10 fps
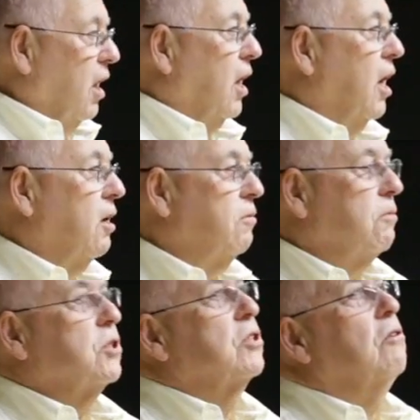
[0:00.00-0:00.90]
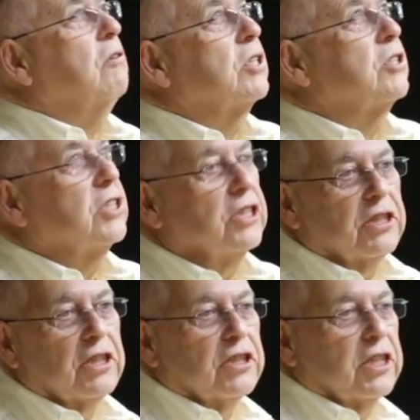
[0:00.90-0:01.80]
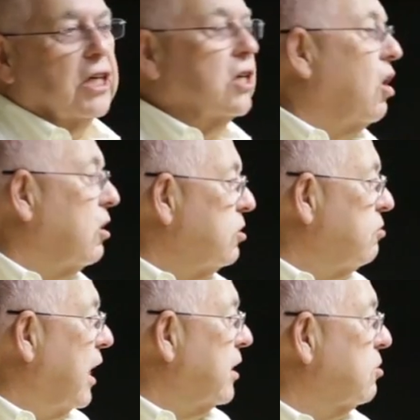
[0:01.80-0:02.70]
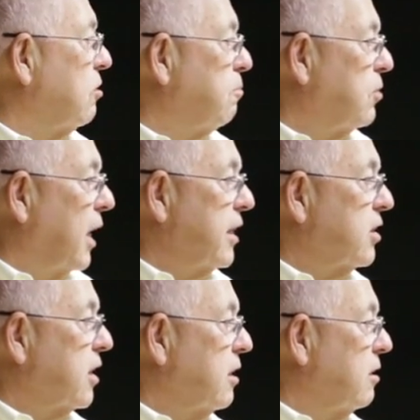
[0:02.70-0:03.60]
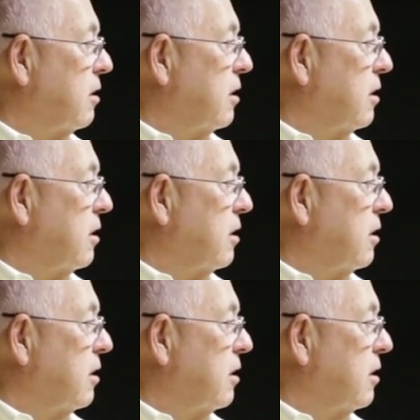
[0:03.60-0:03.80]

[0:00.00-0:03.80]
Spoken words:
There was no consistency in contracts or pricing,